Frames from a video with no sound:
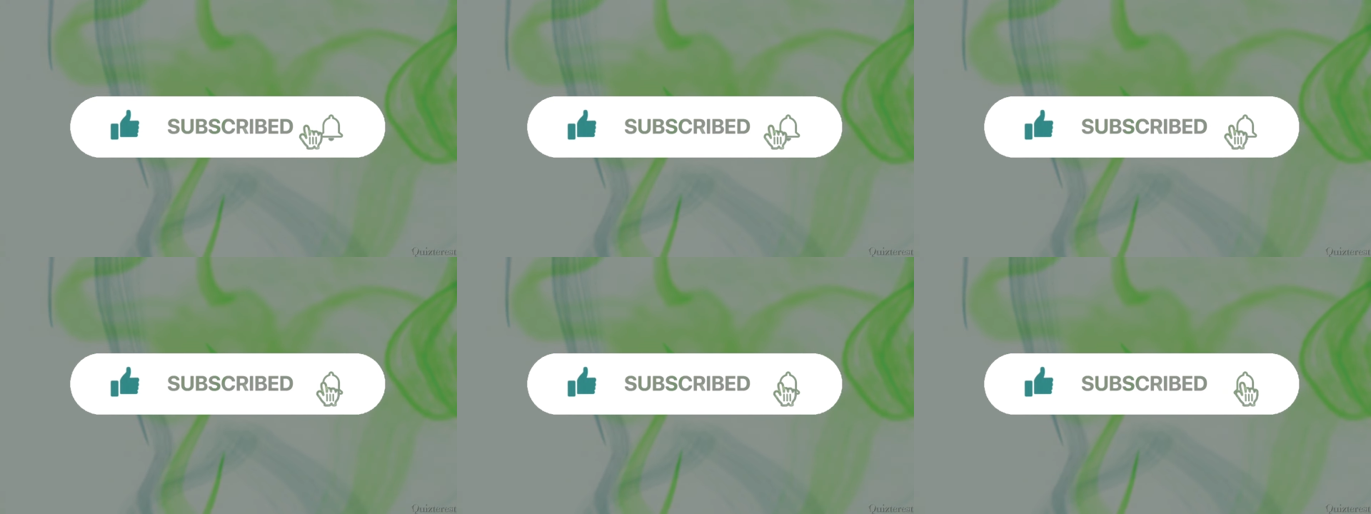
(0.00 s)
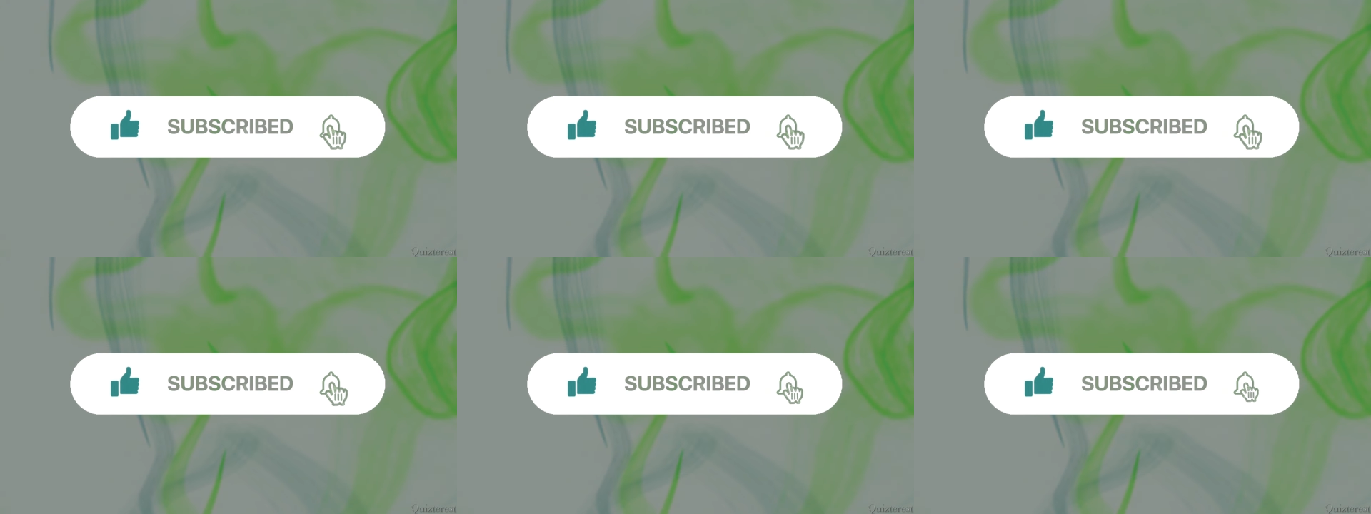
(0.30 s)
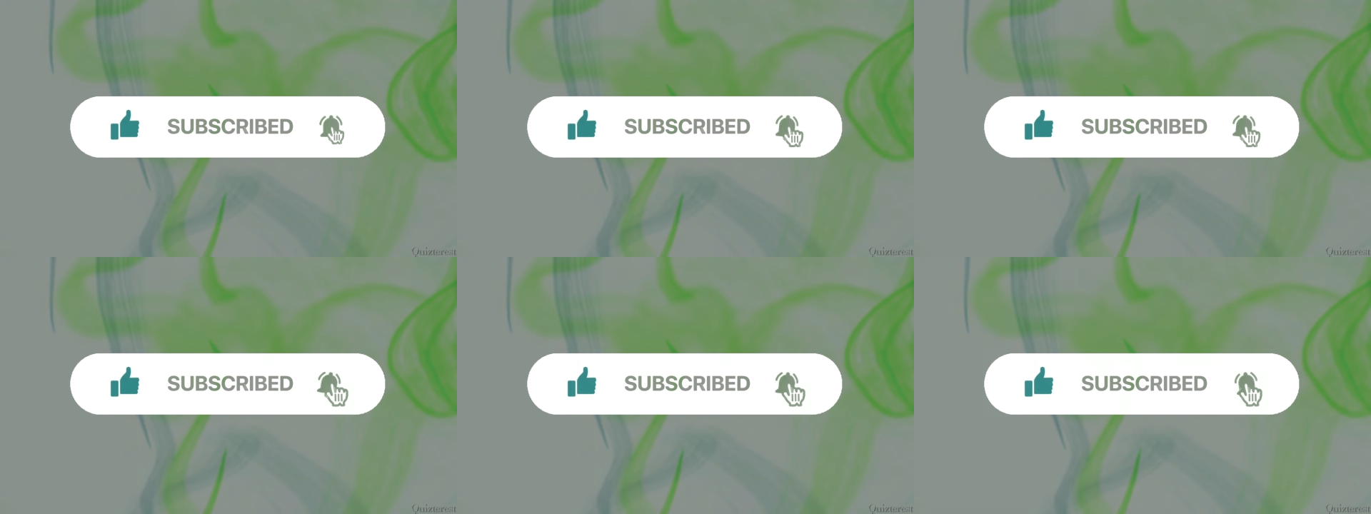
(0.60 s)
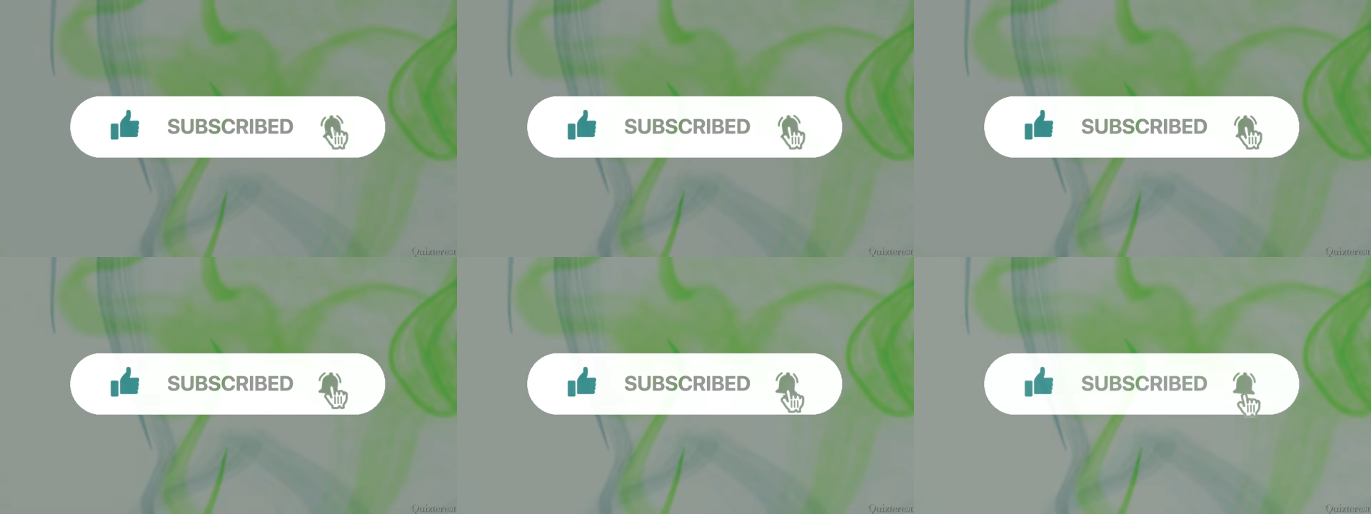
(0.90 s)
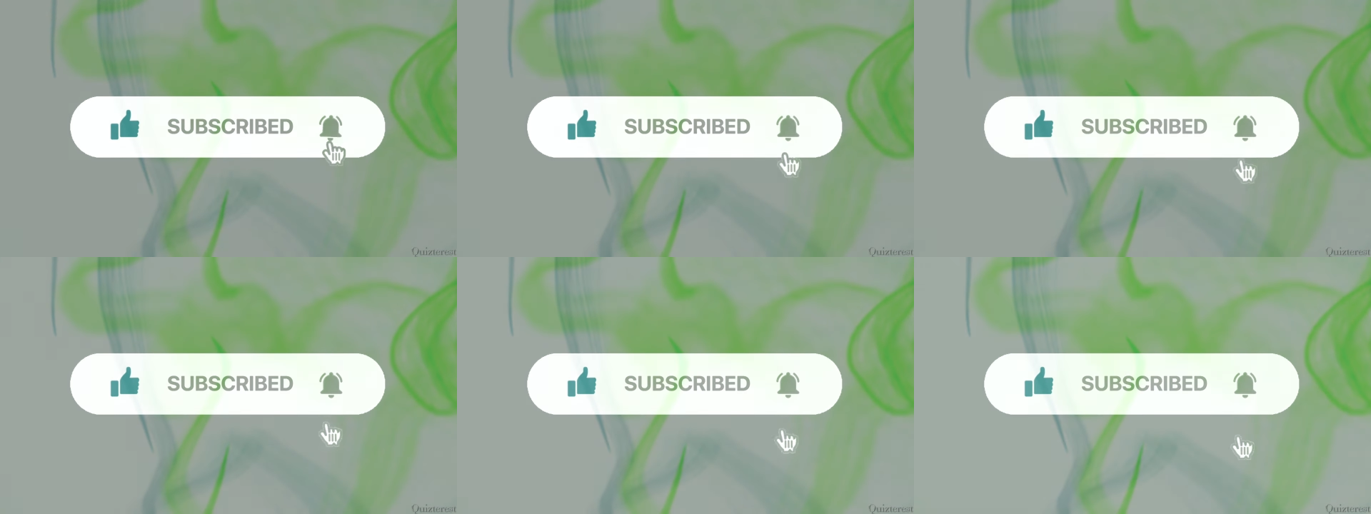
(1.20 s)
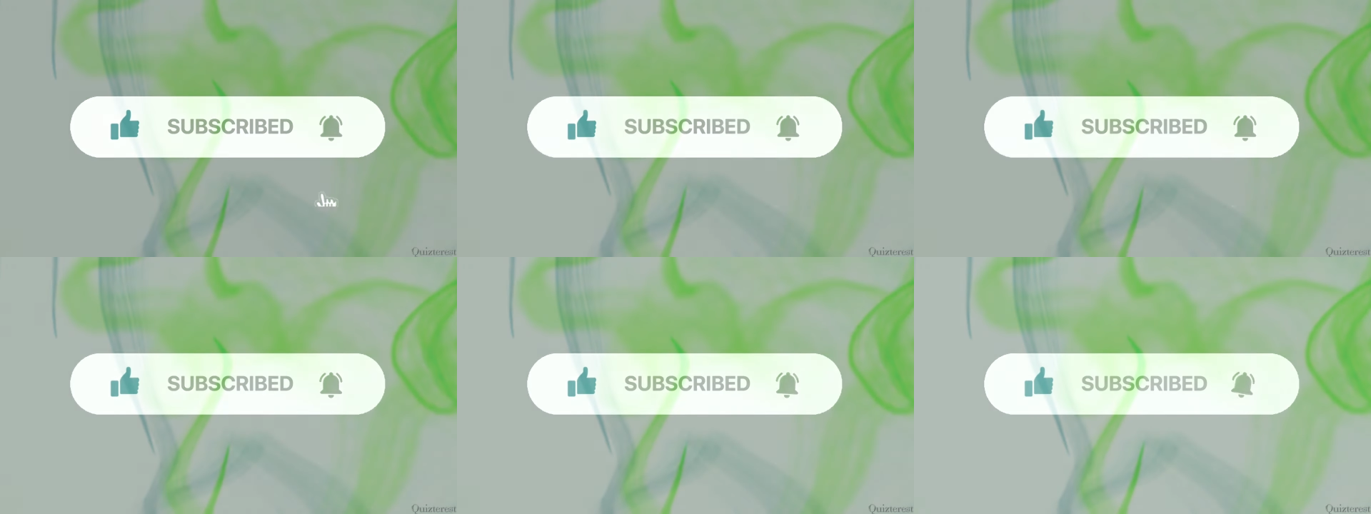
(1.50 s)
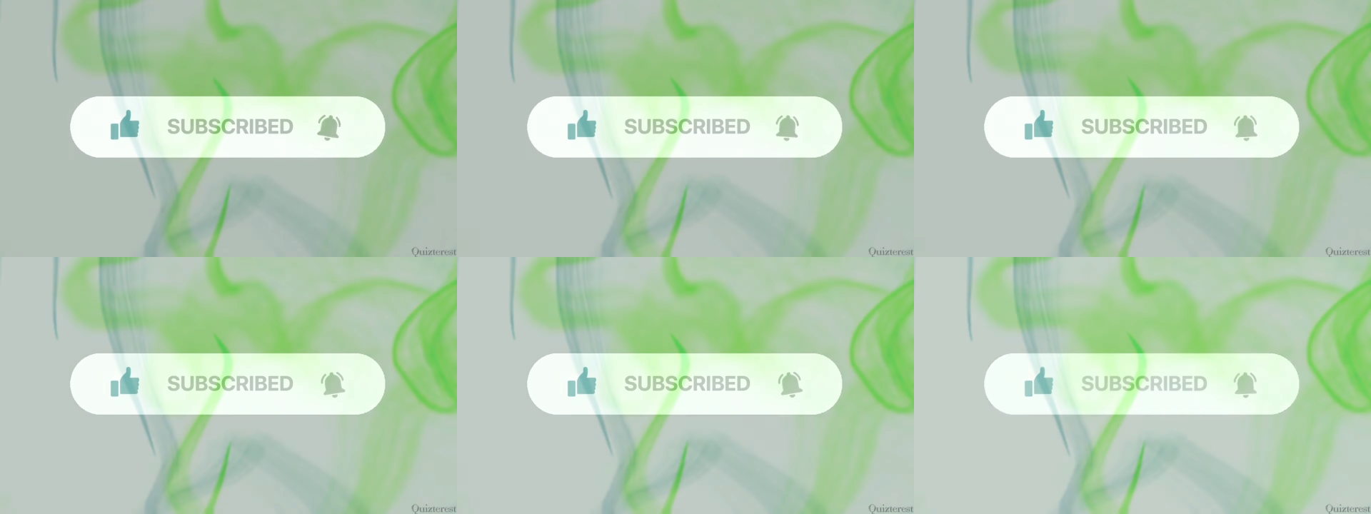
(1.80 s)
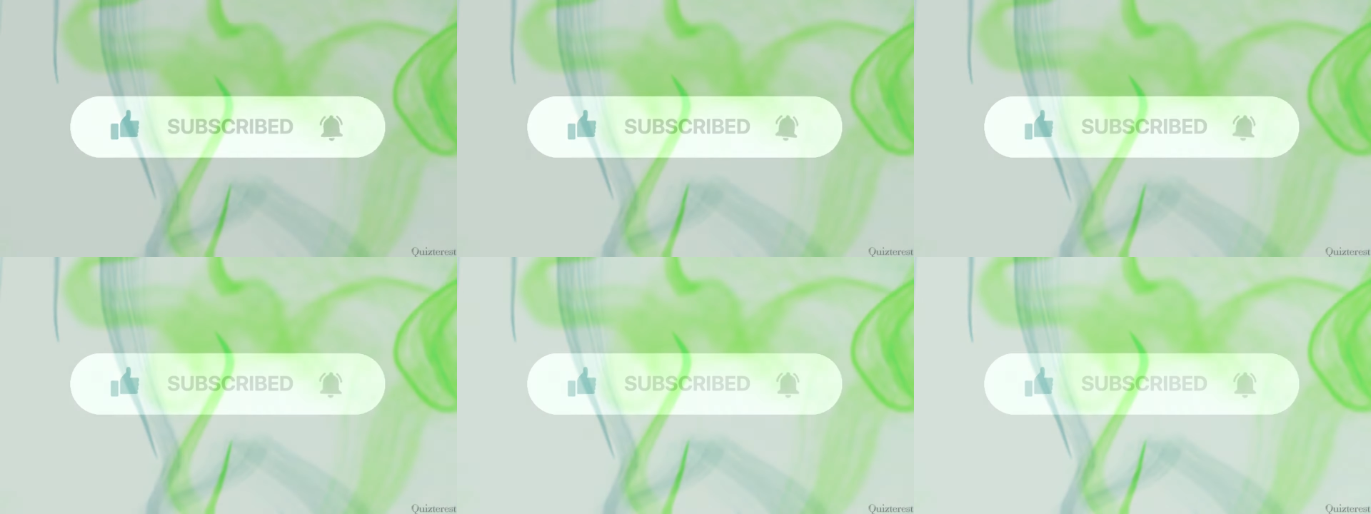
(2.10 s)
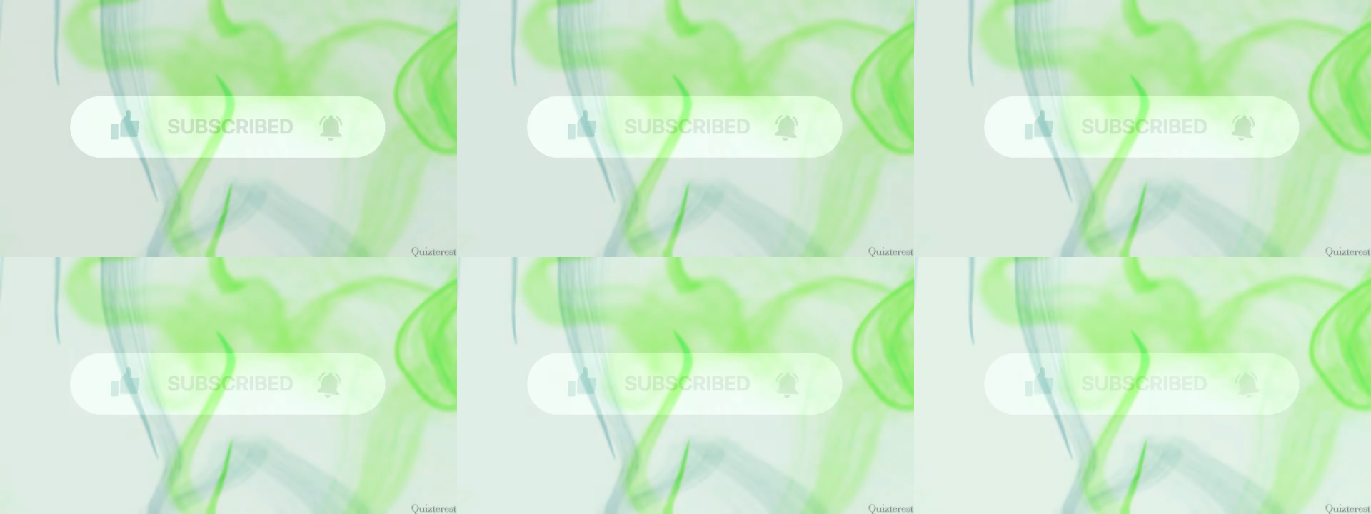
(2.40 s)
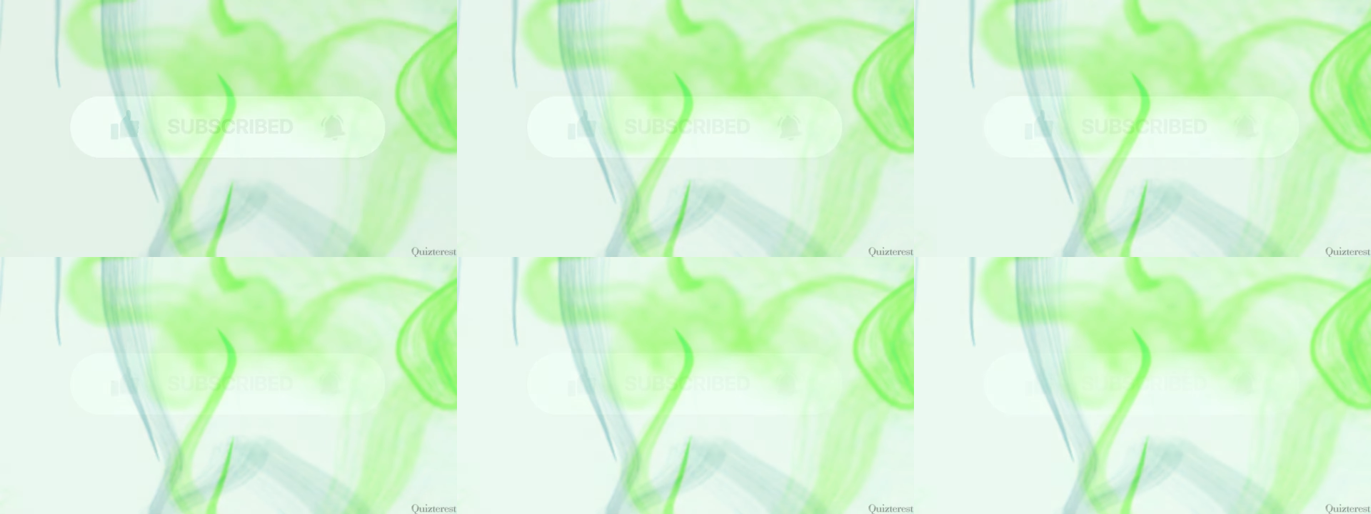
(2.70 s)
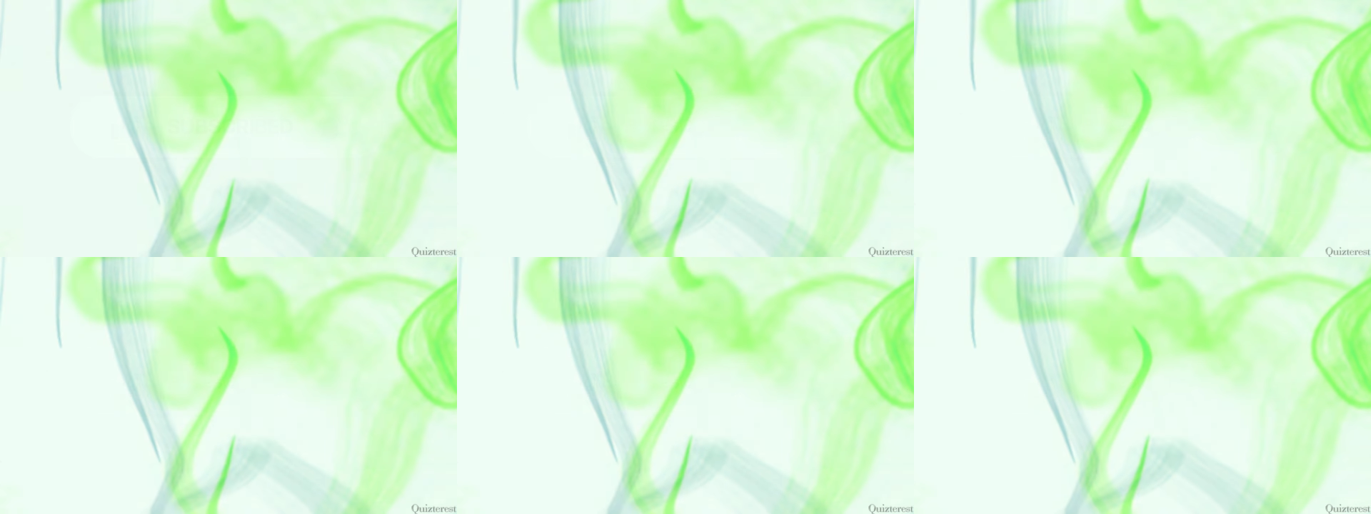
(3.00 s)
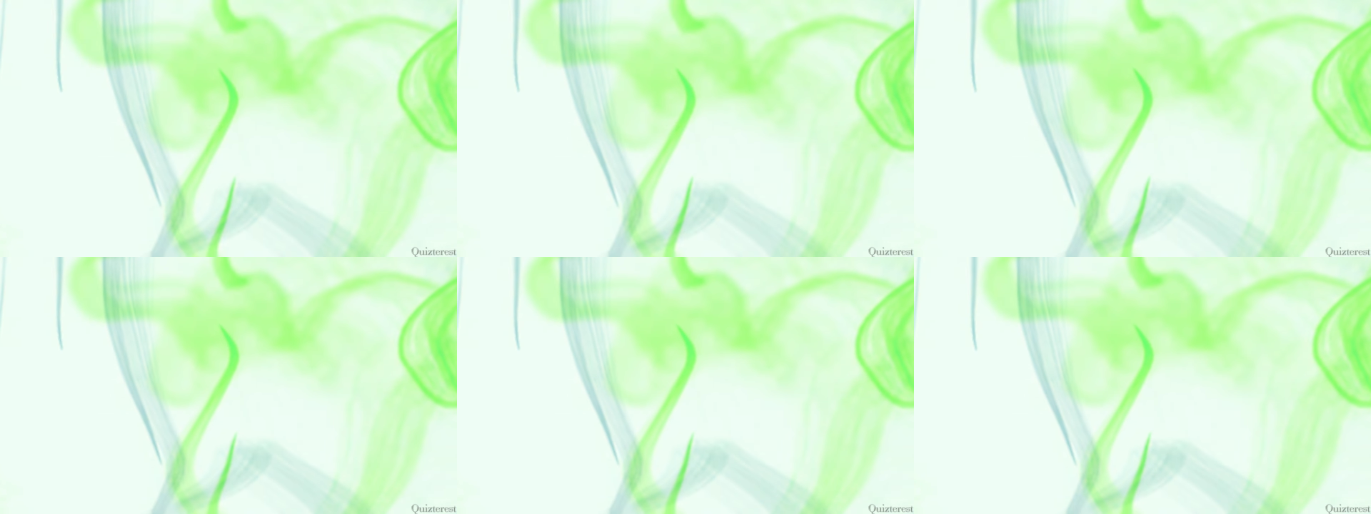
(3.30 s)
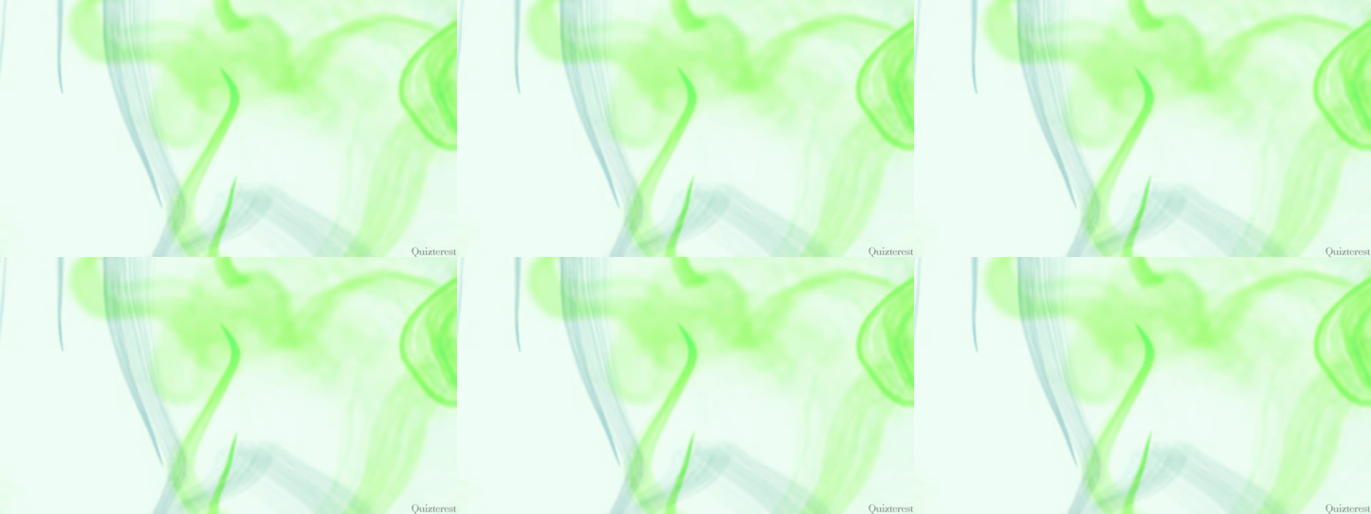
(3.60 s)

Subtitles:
Nobody's mouth can be seen.